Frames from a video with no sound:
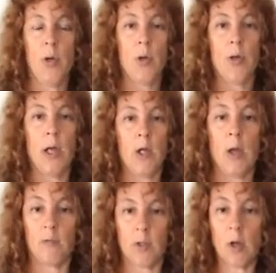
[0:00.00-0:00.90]
Okay, you
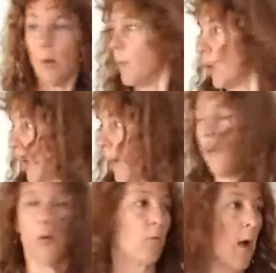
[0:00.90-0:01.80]
have to stop, look
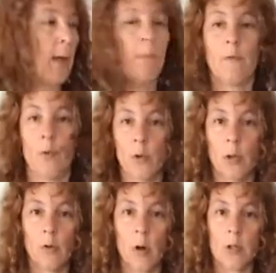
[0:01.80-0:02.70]
left, look right before you
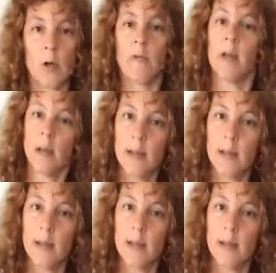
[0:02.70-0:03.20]
can cross over.